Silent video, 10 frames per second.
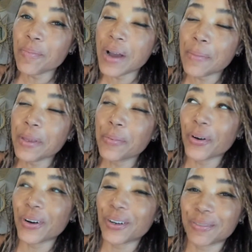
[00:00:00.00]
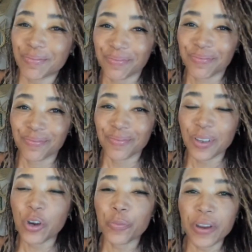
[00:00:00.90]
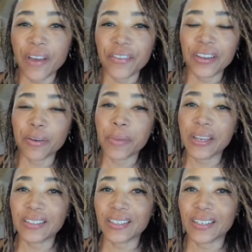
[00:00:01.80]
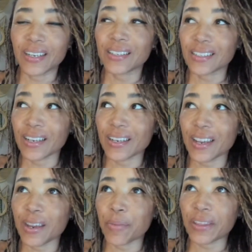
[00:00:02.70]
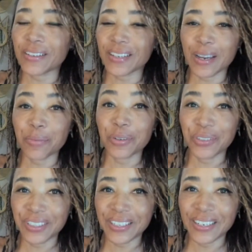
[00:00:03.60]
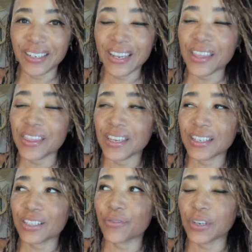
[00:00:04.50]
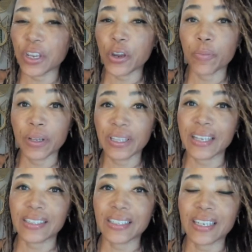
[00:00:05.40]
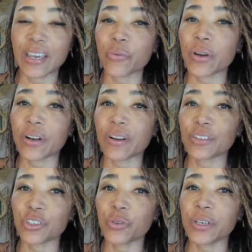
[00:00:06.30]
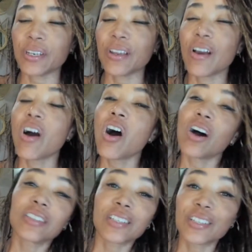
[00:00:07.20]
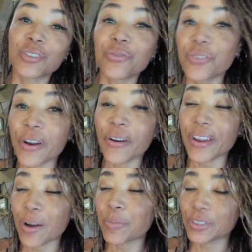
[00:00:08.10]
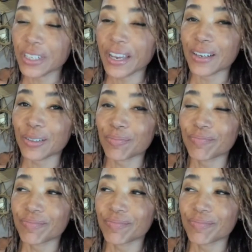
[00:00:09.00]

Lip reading: my people? I hope you're having an amazing Sunday by the time you see this video, but let's get right on to it, onto this very humble channel.